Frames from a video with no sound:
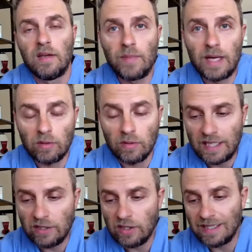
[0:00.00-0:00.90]
If medical
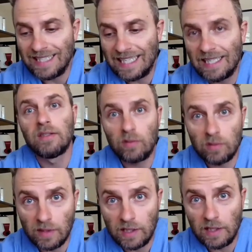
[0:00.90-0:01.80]
attention is needed,
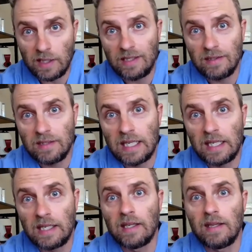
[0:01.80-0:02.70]
don't delay in
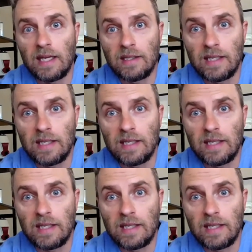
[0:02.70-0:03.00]
seeking that